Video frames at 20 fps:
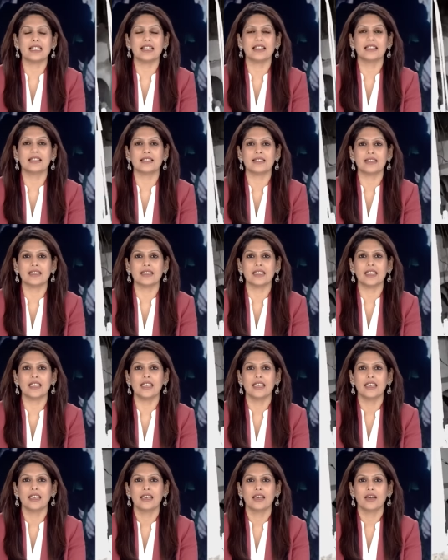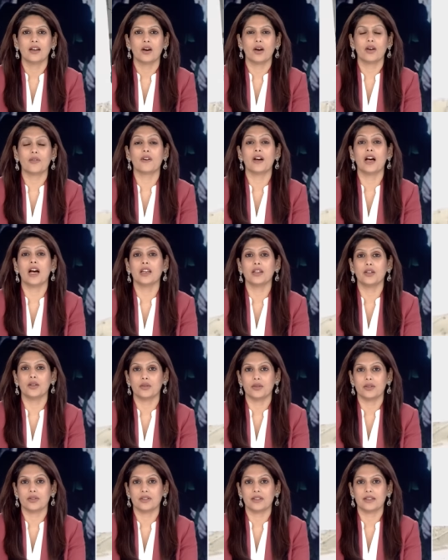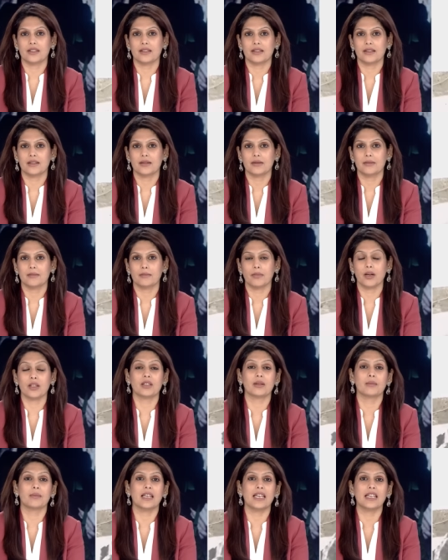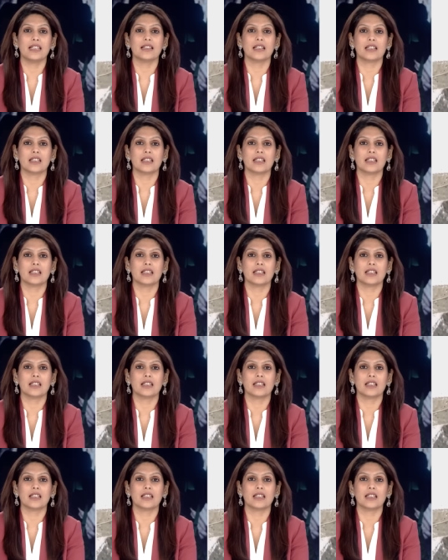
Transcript: in the city of Khan Yunus, possibly in the